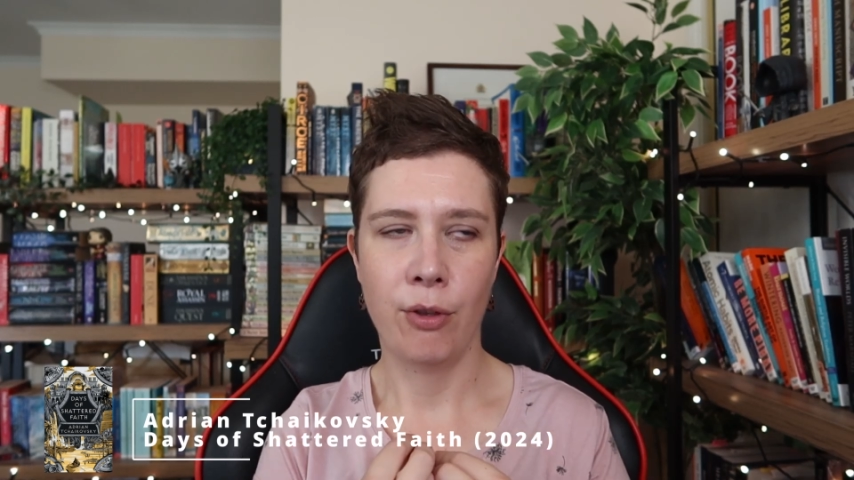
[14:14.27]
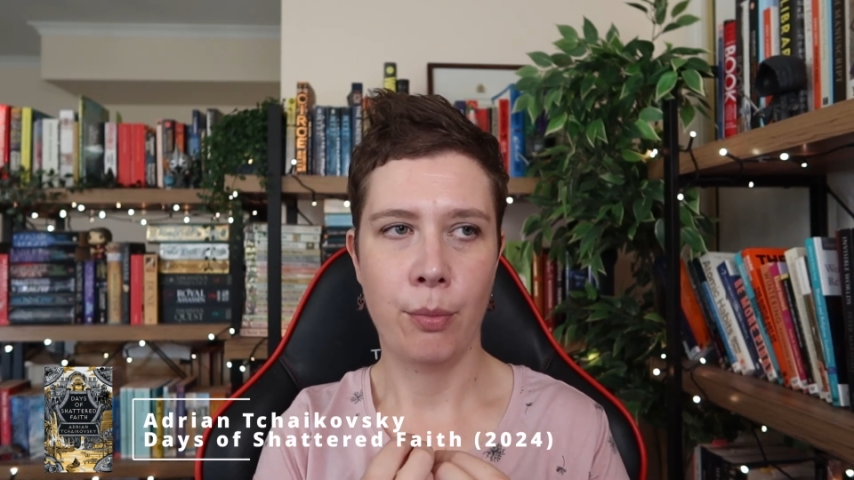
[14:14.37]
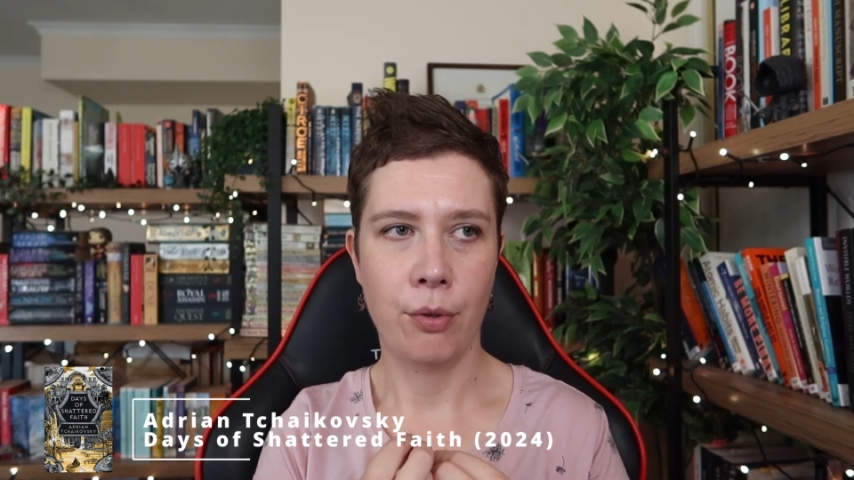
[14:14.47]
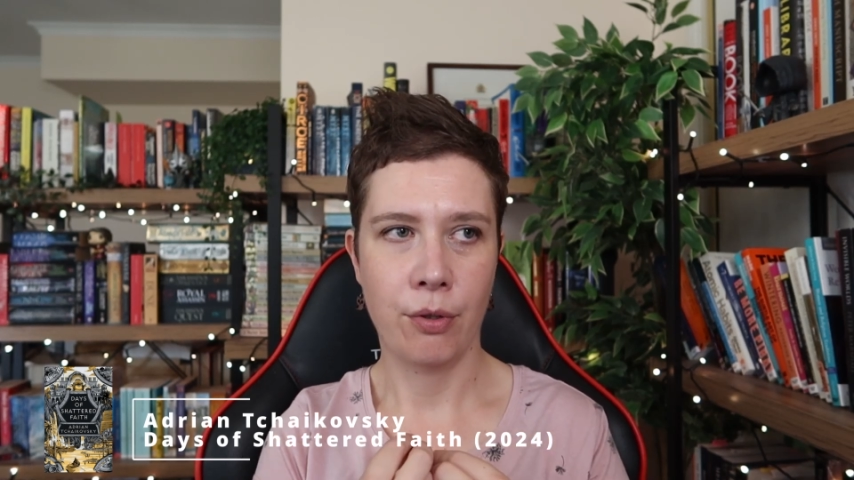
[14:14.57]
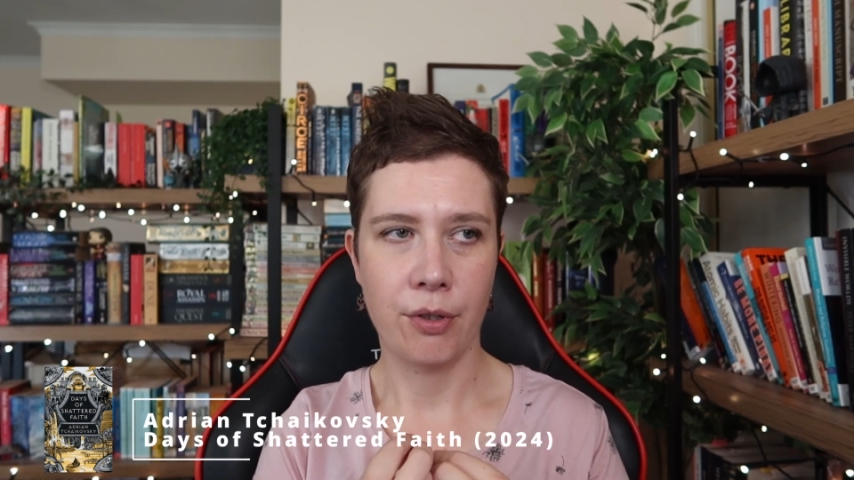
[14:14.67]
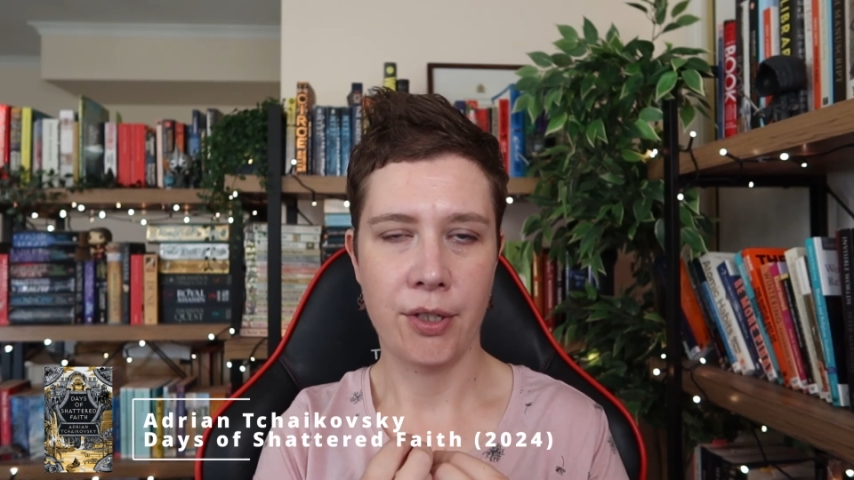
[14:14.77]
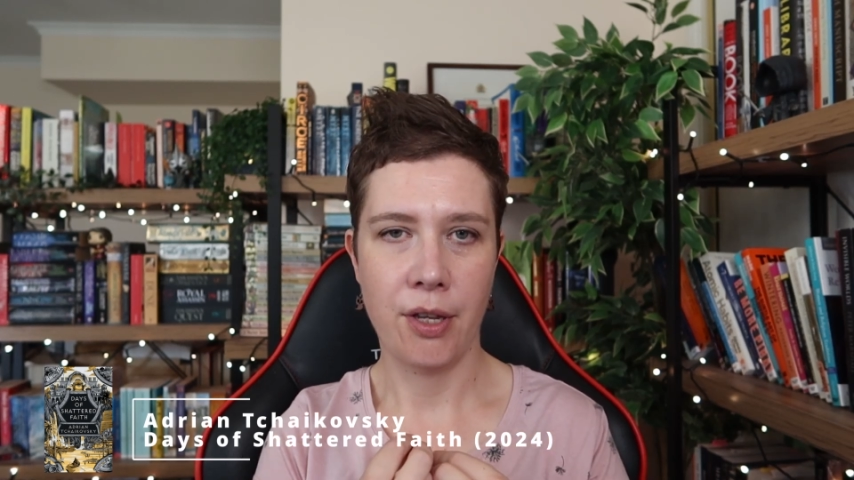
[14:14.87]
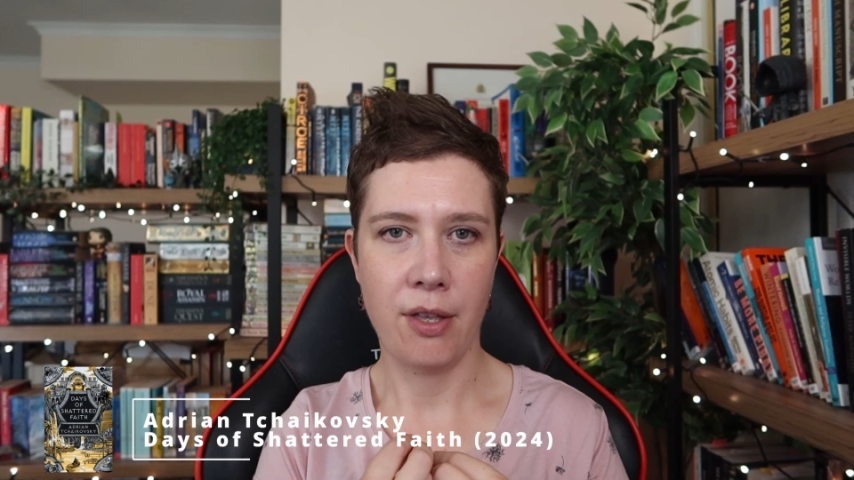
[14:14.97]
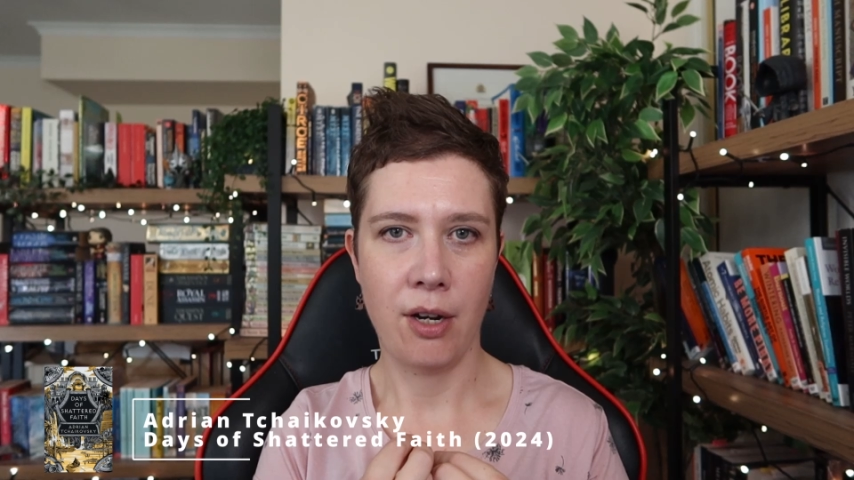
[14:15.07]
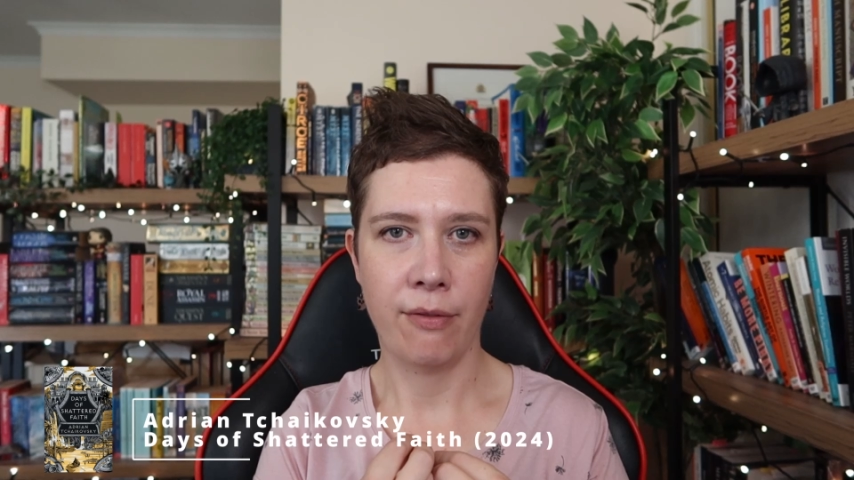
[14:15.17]
the book or
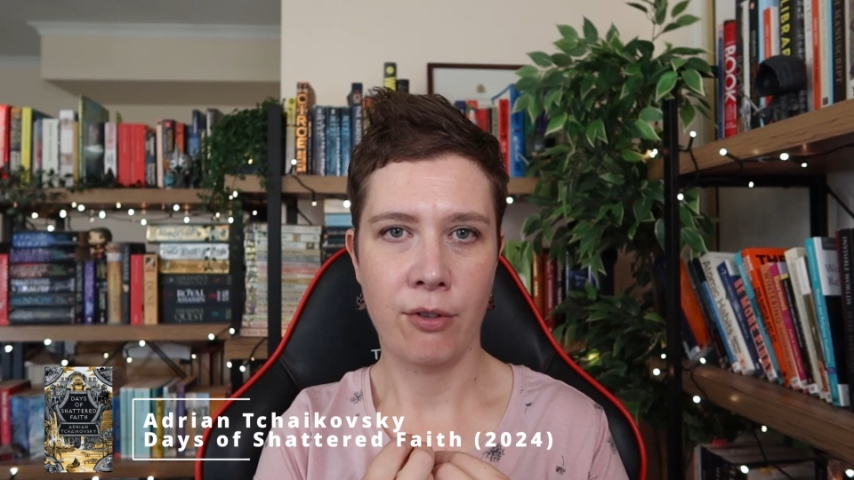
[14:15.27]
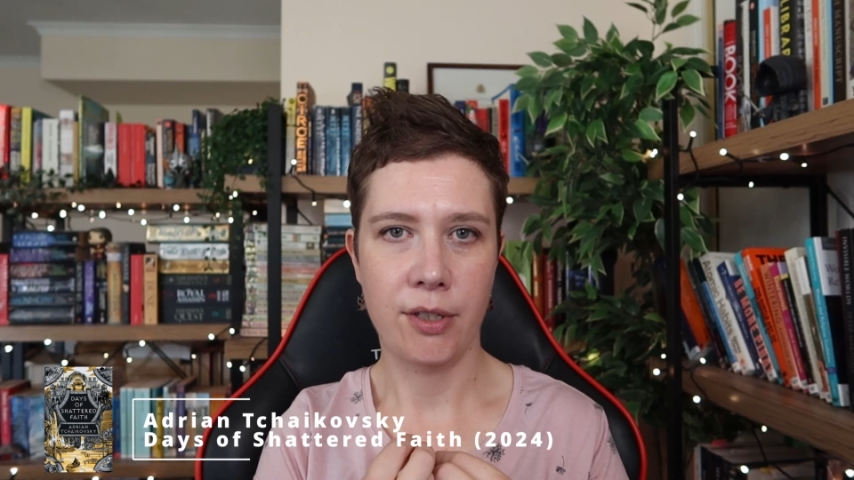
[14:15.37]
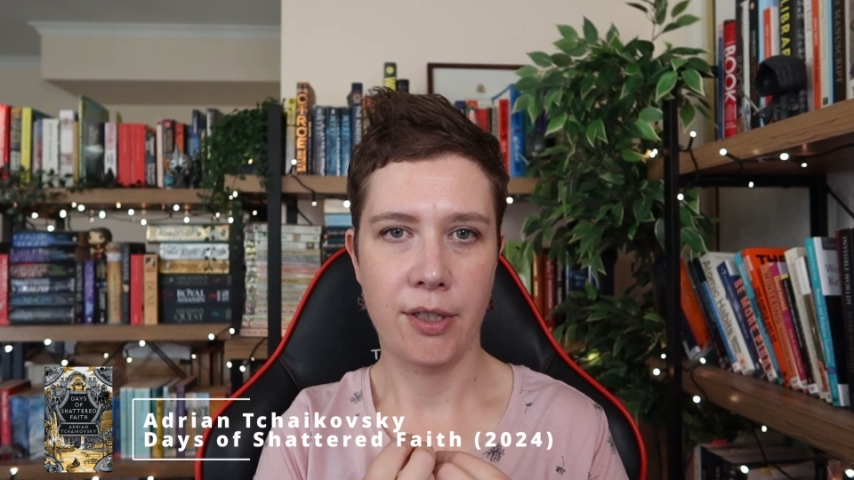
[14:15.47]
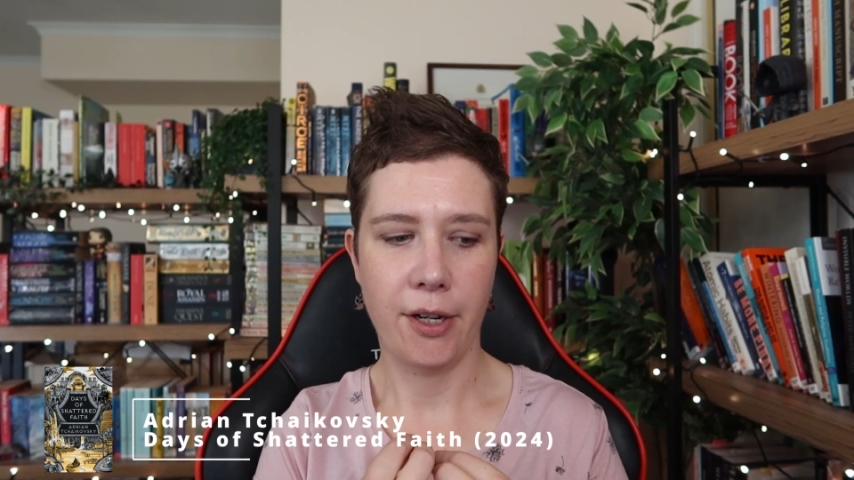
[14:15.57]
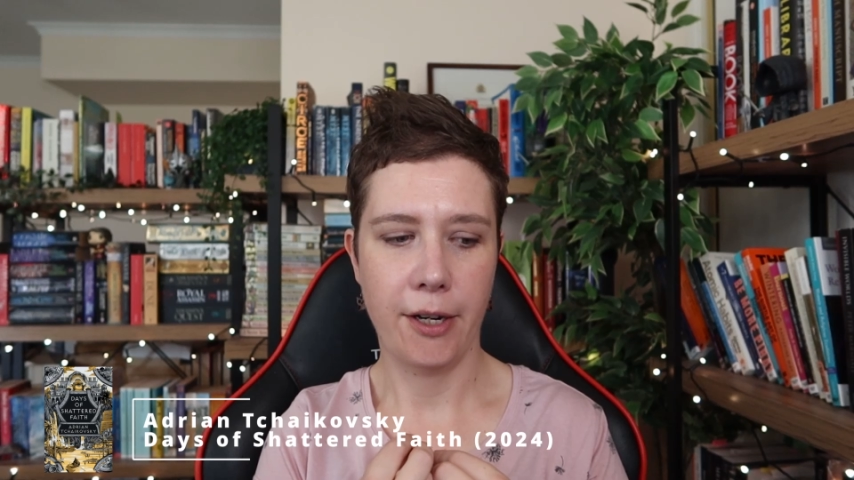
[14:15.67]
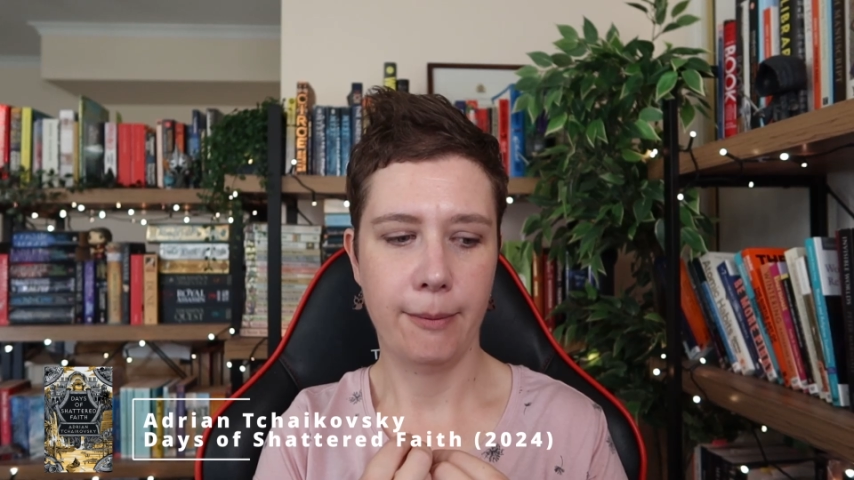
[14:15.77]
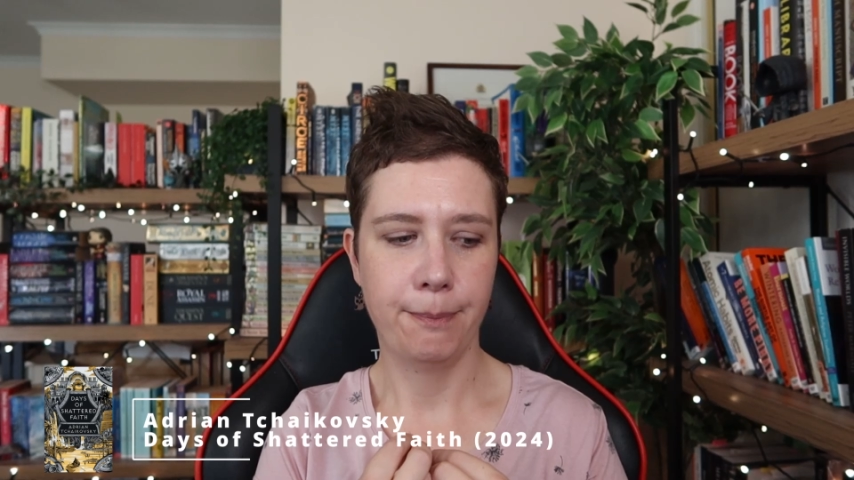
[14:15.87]
so that I've got to go.